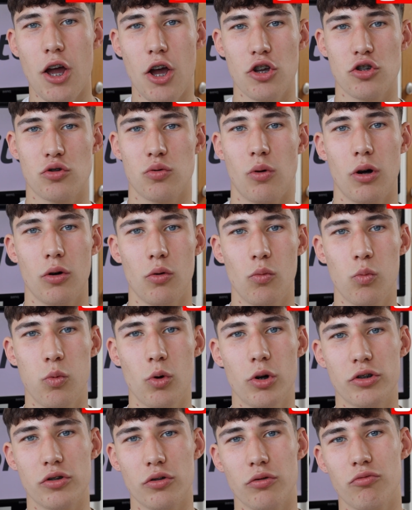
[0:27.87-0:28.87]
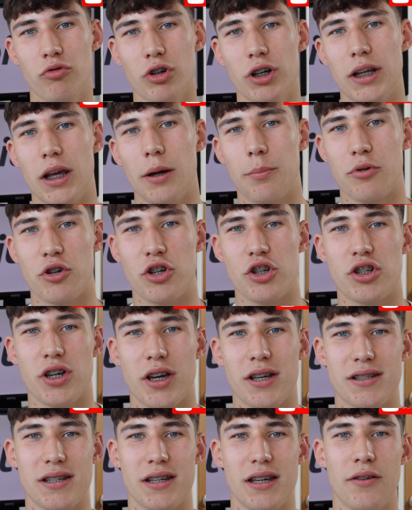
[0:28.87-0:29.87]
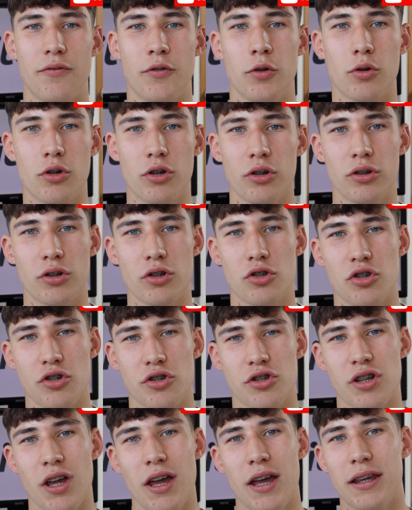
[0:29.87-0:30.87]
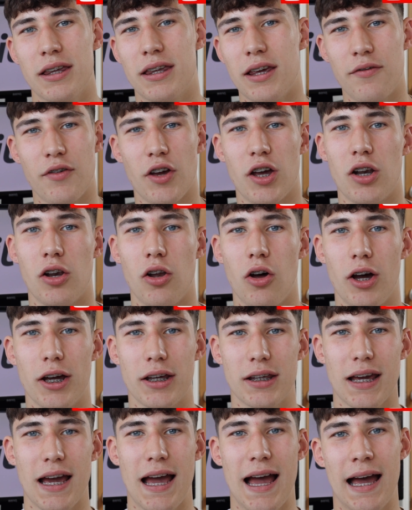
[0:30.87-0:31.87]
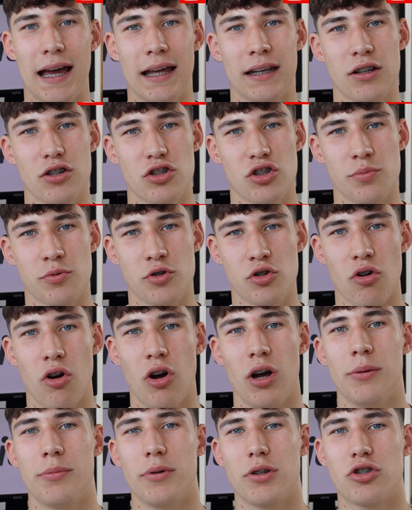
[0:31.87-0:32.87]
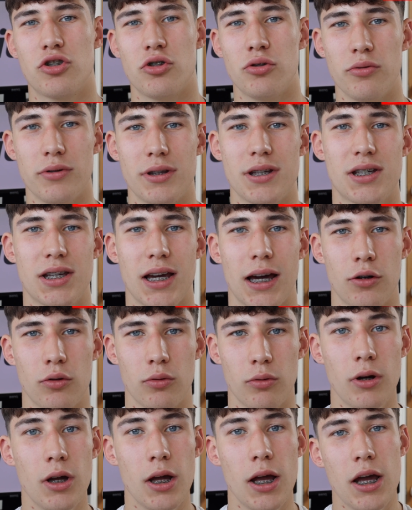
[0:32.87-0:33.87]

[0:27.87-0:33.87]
so I would really appreciate it if you could just give it a like and subscribe to the channel.